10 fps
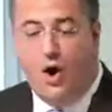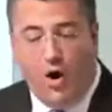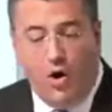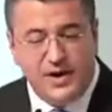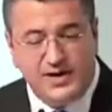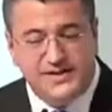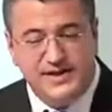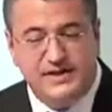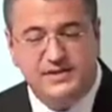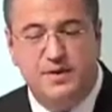Only
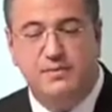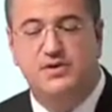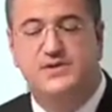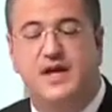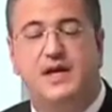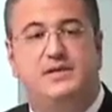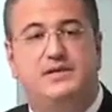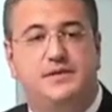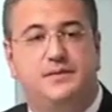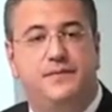6 member
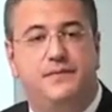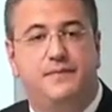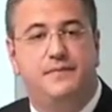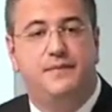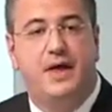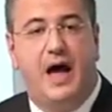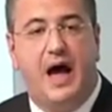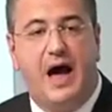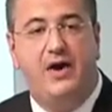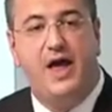states
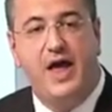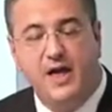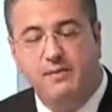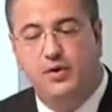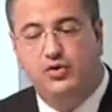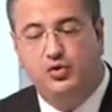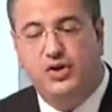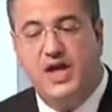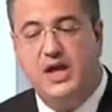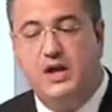are able
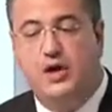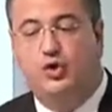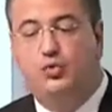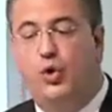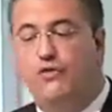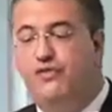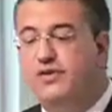today to offer